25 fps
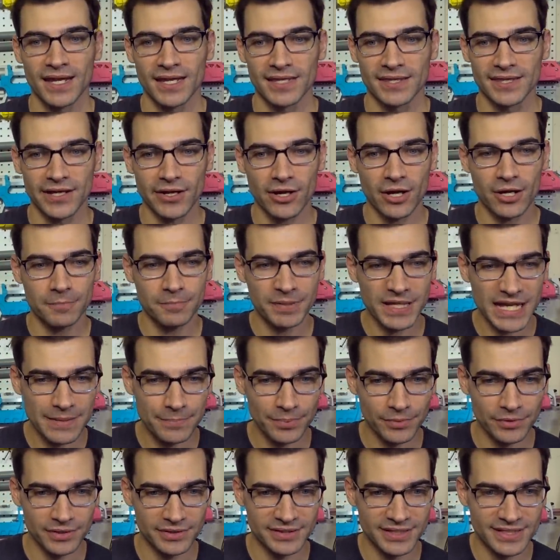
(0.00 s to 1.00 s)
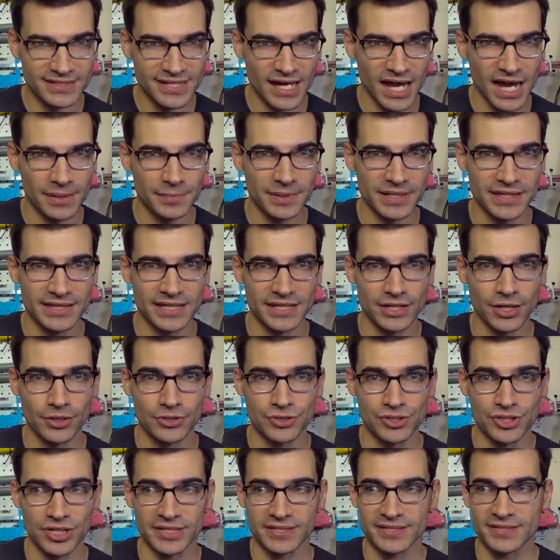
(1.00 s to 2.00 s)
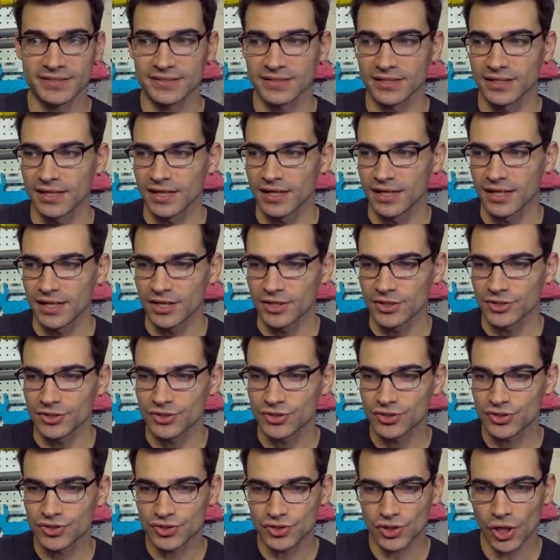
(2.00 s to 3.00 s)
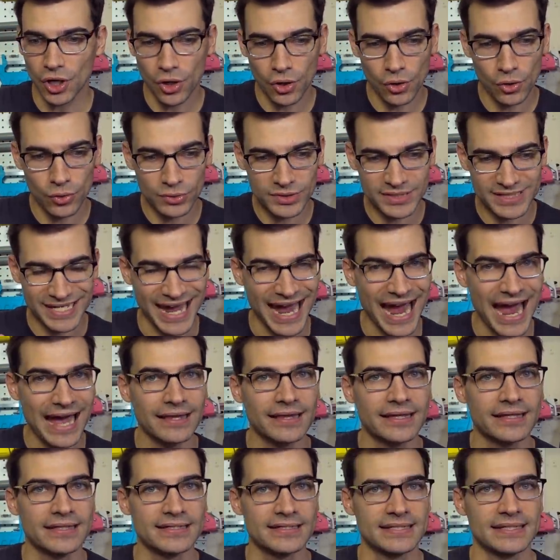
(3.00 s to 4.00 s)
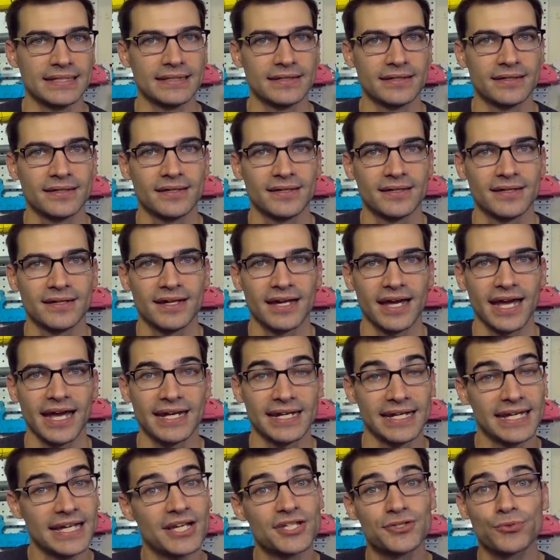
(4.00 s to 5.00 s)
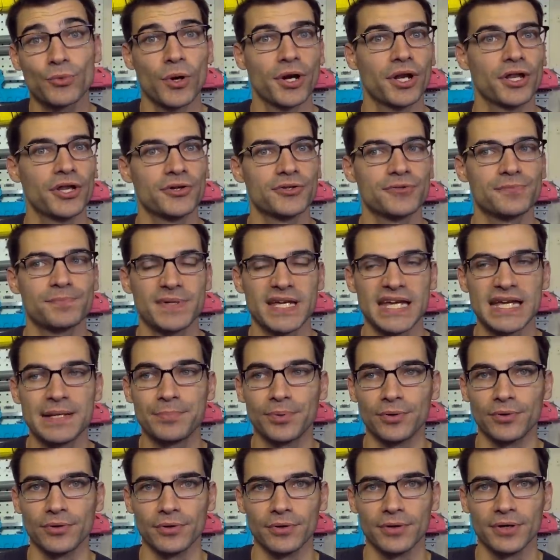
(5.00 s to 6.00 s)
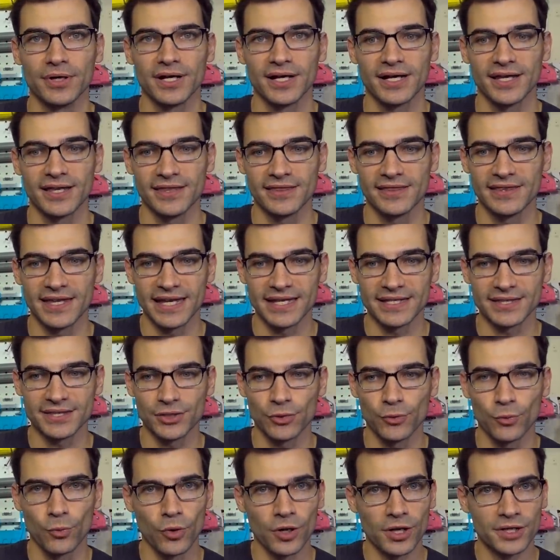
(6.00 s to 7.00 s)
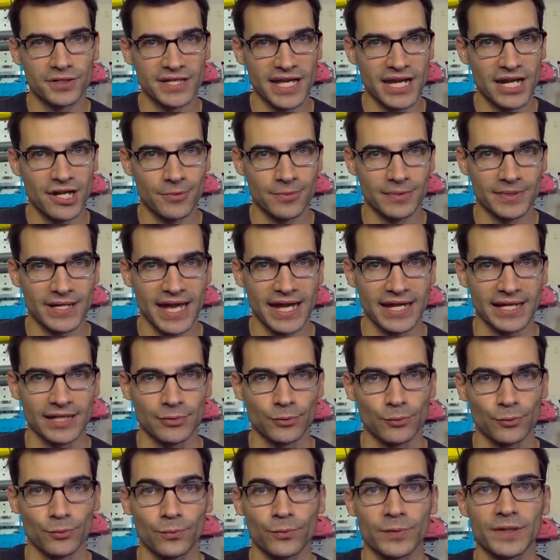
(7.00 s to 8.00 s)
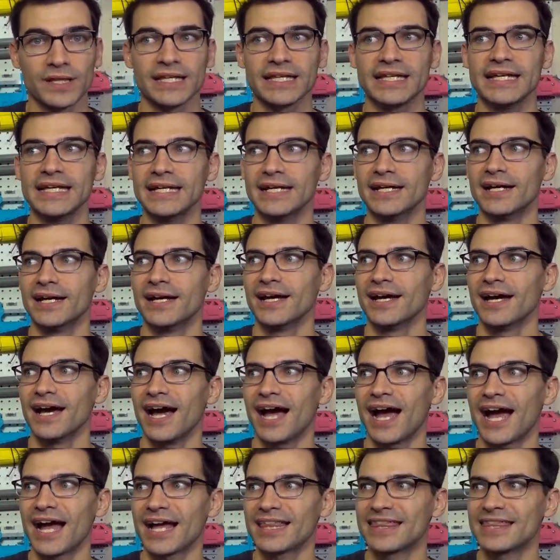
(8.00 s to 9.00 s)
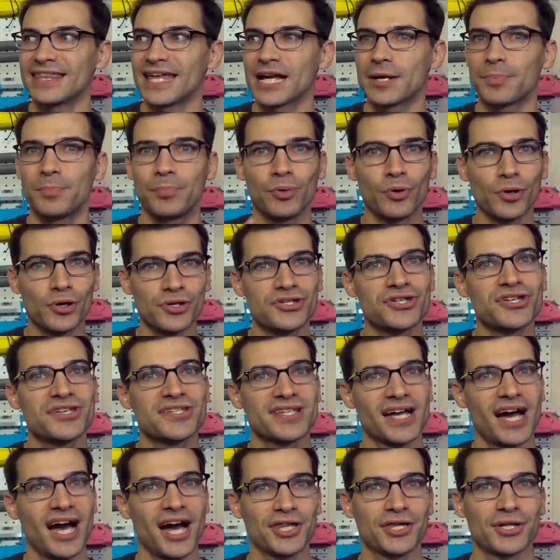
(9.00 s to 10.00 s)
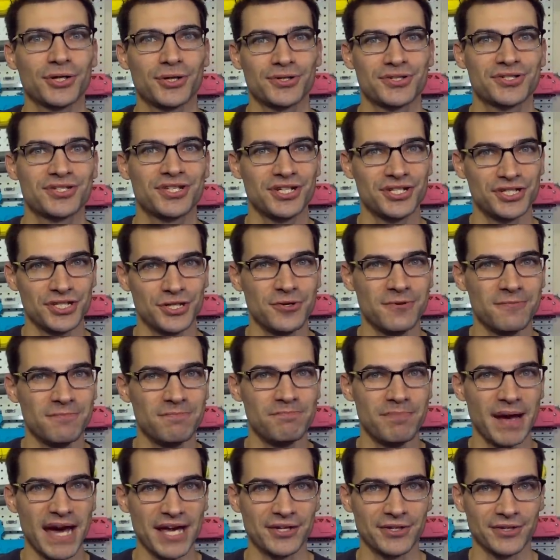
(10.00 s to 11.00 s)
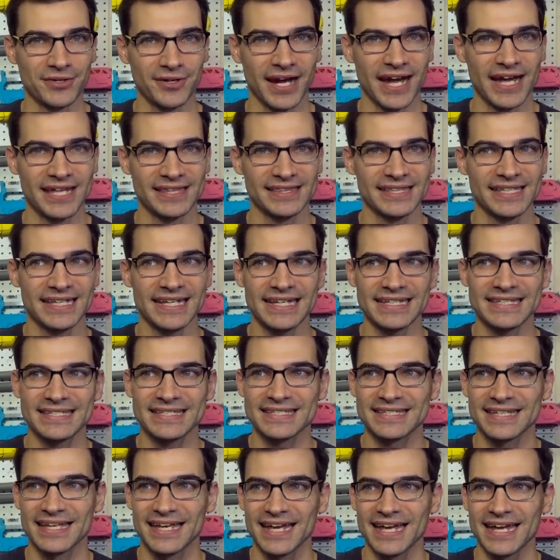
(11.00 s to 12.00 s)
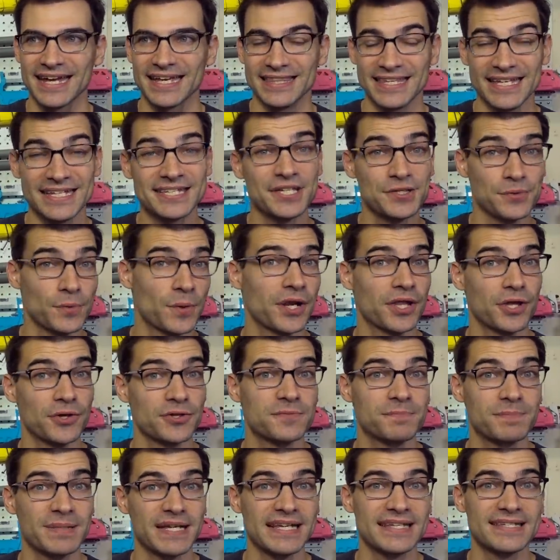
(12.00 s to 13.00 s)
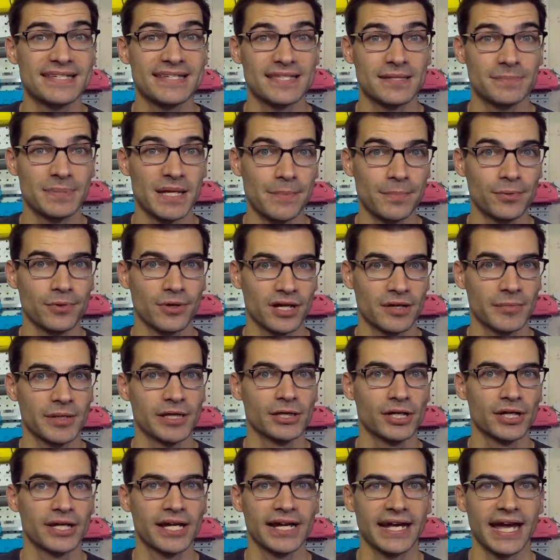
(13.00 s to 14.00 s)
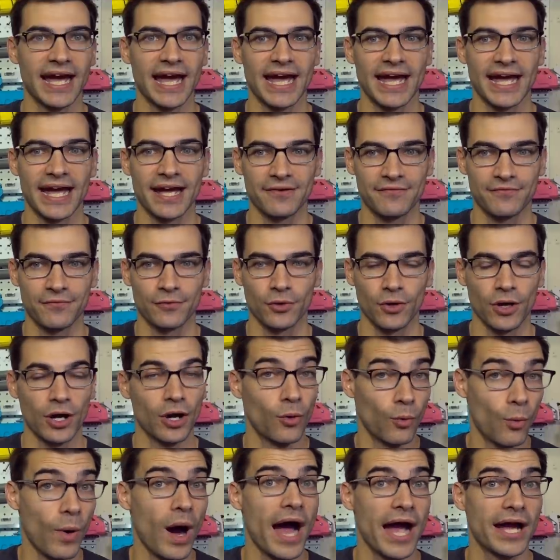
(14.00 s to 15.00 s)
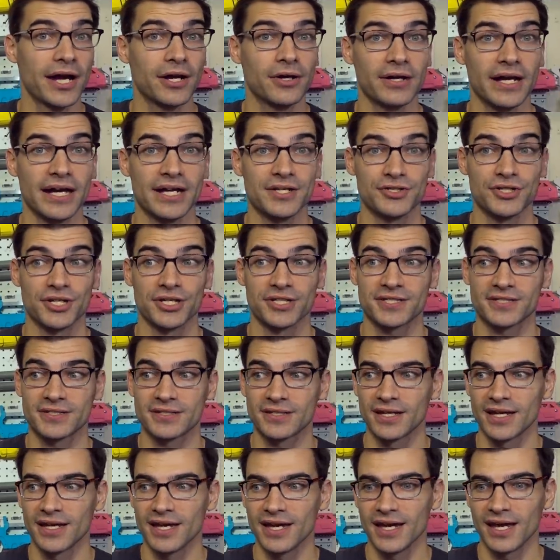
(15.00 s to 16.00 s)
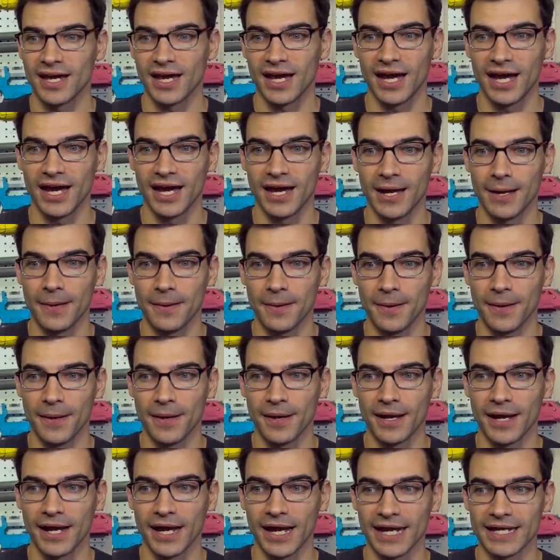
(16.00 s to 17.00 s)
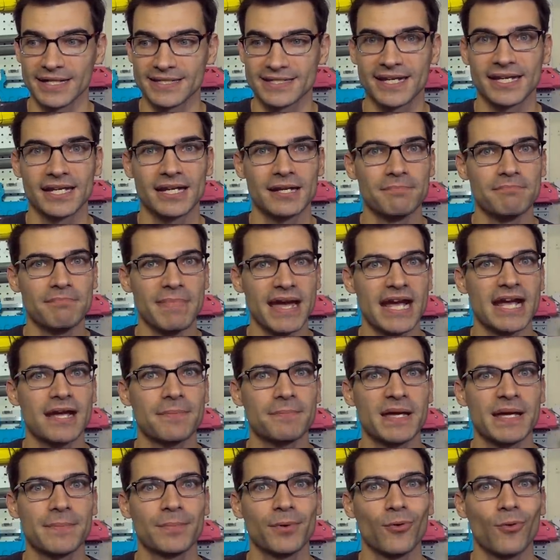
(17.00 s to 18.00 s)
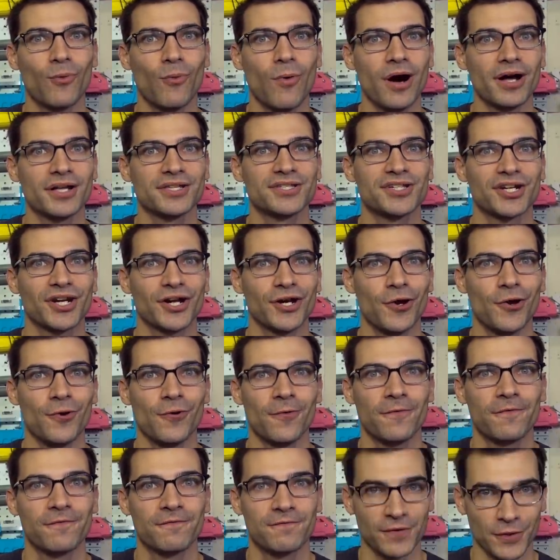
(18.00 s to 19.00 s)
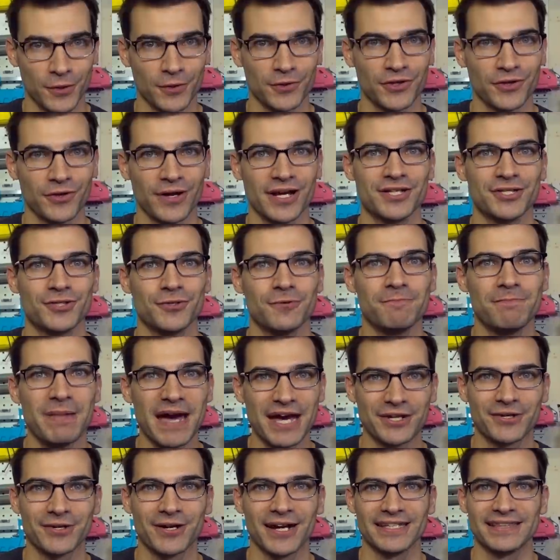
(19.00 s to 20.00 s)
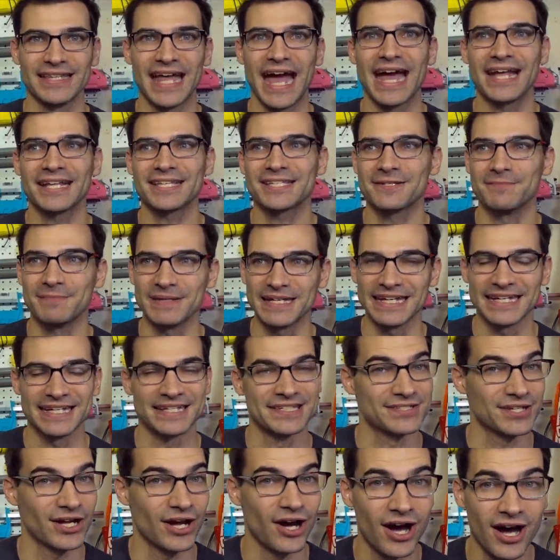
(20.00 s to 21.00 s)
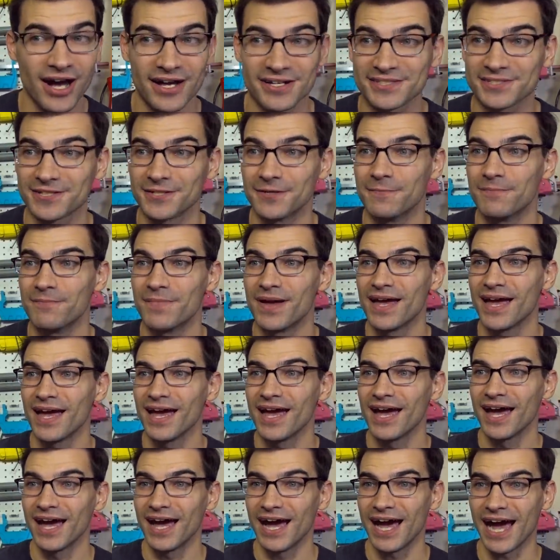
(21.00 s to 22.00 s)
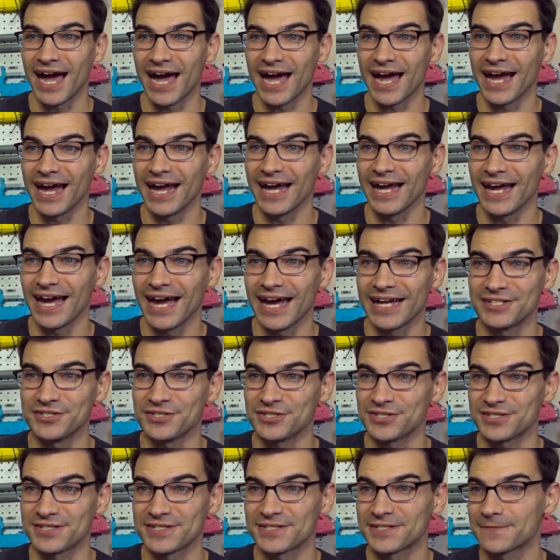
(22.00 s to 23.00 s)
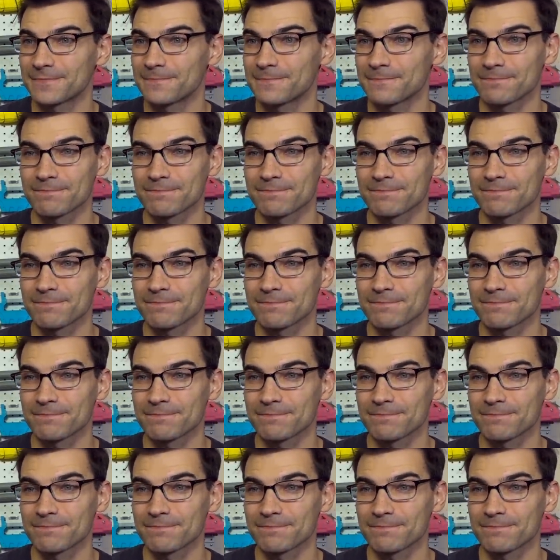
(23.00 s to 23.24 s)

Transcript: There are people in this hobby that are just so talented, and he is one of those people that the work they create really, I think, pushes others to do better. And this is one of those pieces that people are going to be looking at for a while, and just it's going to make people want to go further and do better. And that to me is awesome. It's